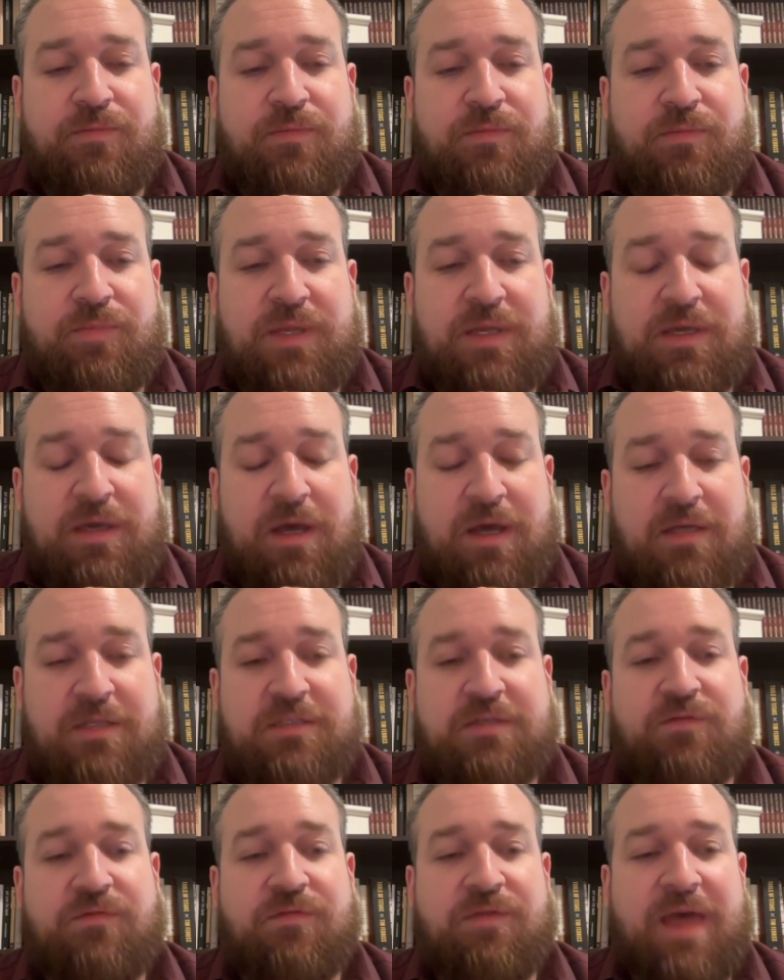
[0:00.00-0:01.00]

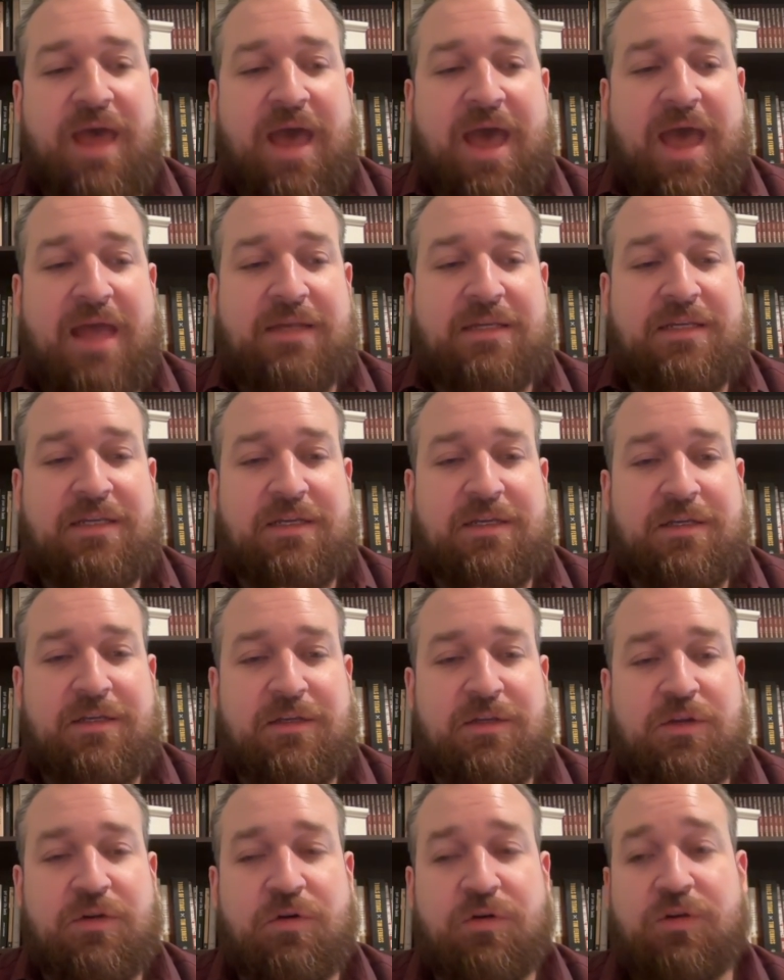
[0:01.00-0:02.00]
because of that,
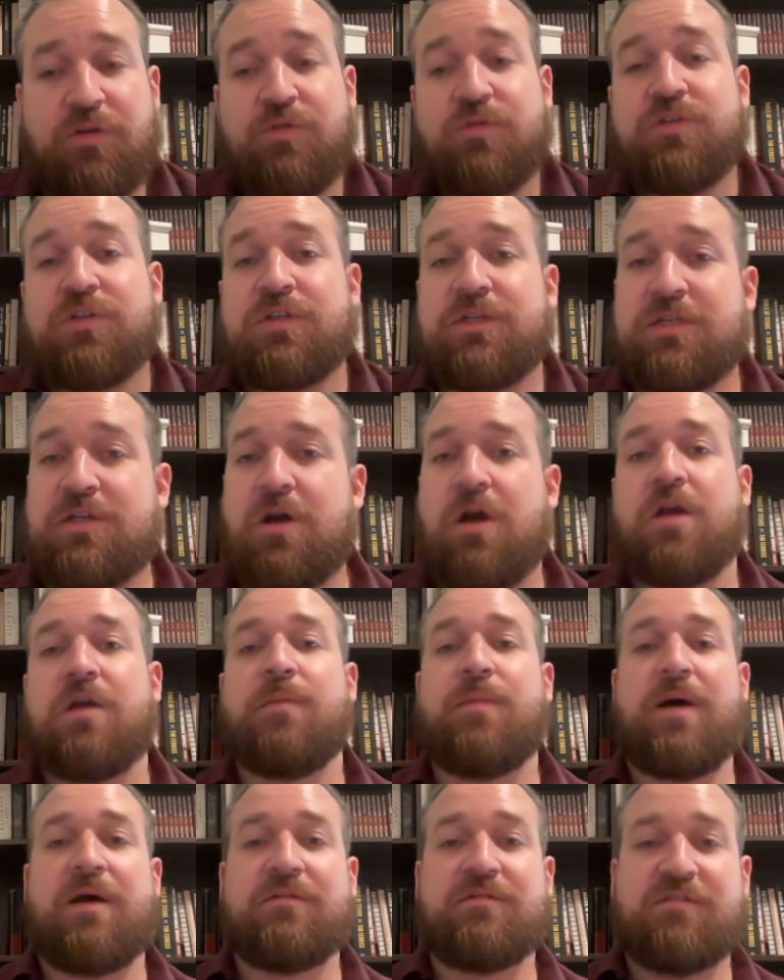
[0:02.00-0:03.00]
you're usually talking
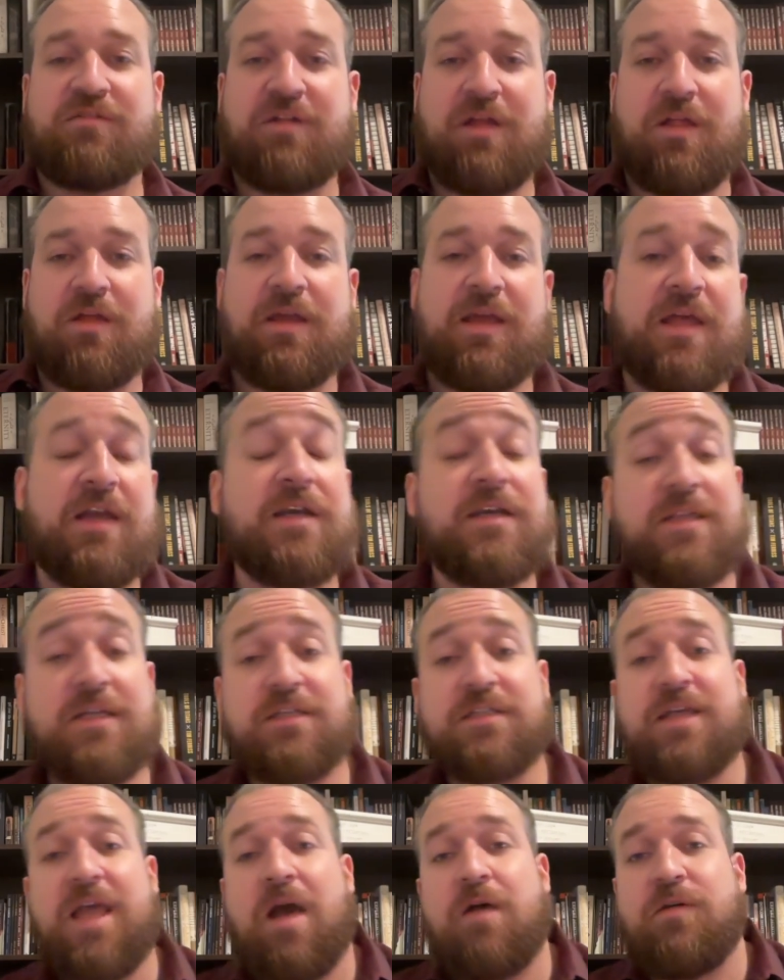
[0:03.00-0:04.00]
about selling at a
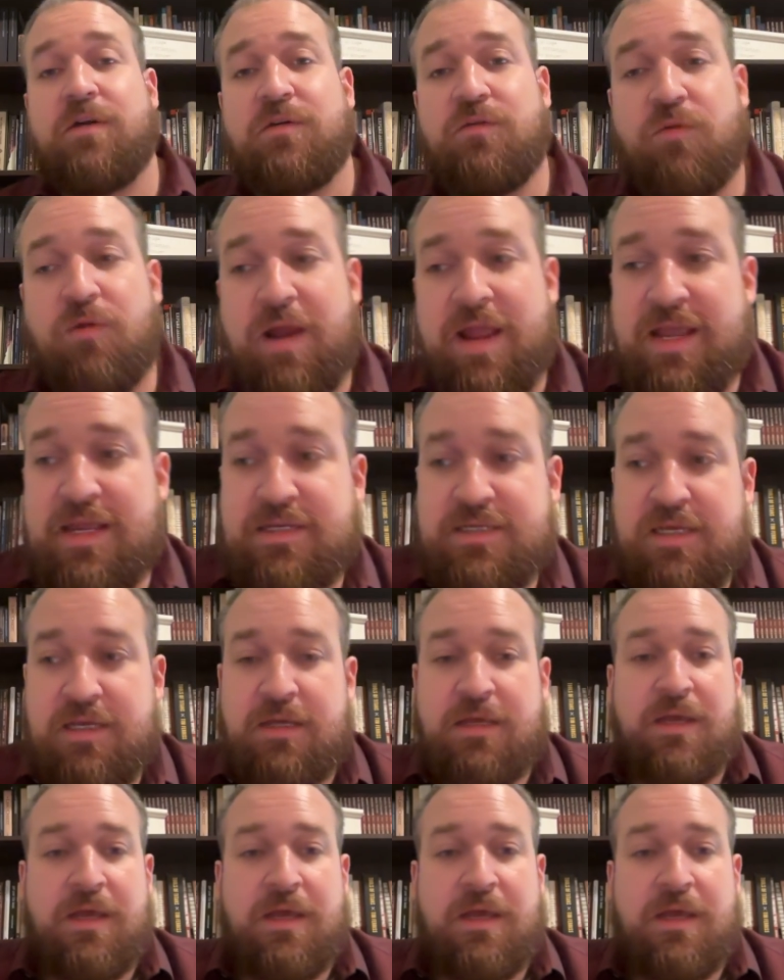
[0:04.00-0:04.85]
discounted rate.